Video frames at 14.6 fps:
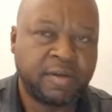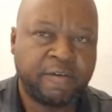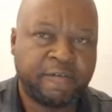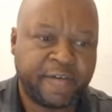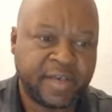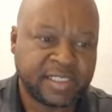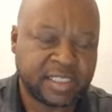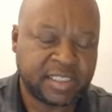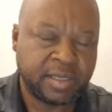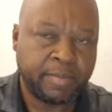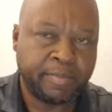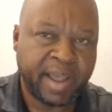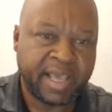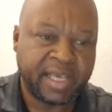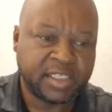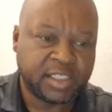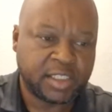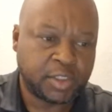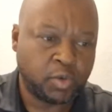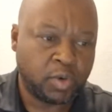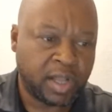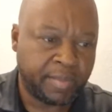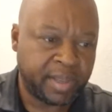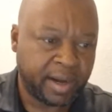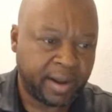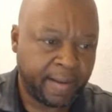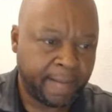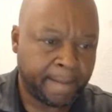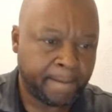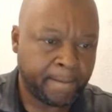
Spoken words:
first by a still camera.